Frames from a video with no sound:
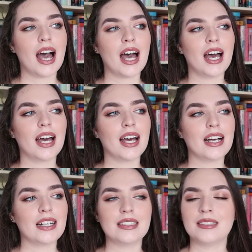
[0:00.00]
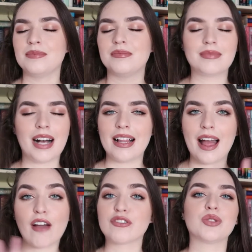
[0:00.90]
I'll
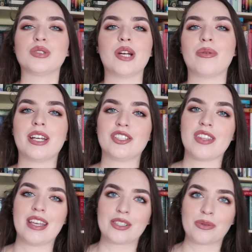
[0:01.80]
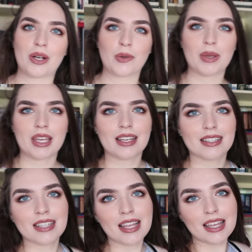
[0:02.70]
have to rearrange things around,
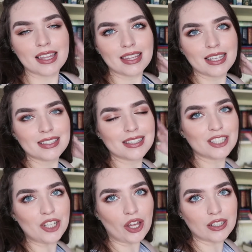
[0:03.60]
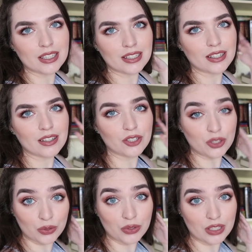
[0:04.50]
because this is not
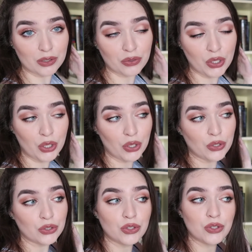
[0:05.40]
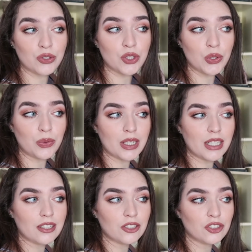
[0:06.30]
conducive to
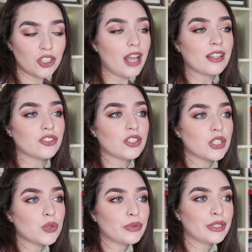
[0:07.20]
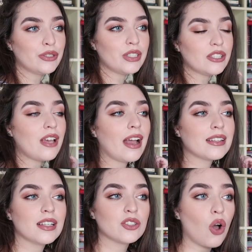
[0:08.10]
doing challenges where you need to
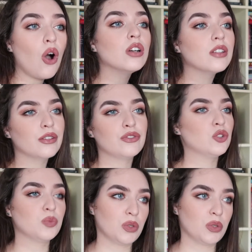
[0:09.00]
access all of your